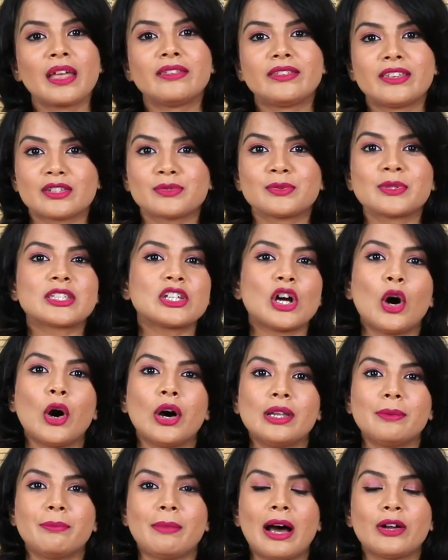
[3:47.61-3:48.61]
This was
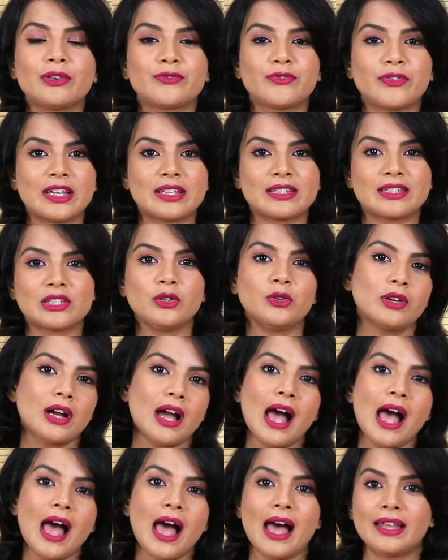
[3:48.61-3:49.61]
all about face
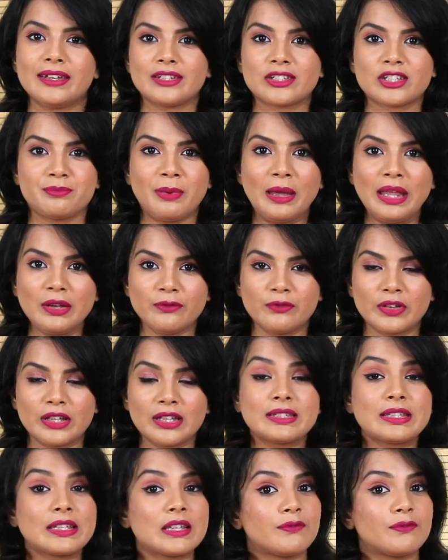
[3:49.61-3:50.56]
yoga and its benefits.